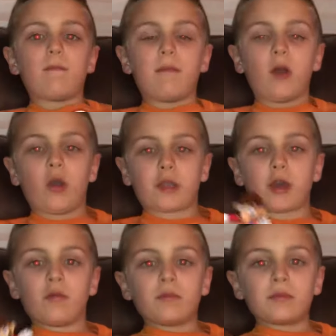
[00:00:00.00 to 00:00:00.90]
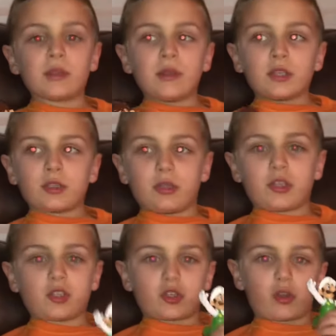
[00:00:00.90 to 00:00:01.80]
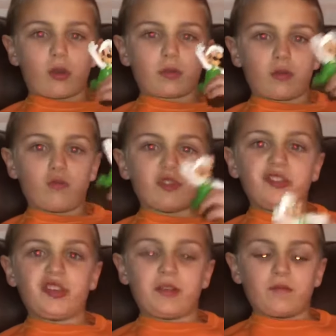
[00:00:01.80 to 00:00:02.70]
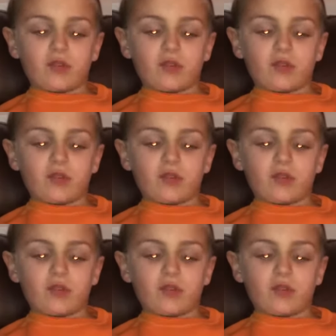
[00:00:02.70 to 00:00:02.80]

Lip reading: Mario. So let's start with Luigi.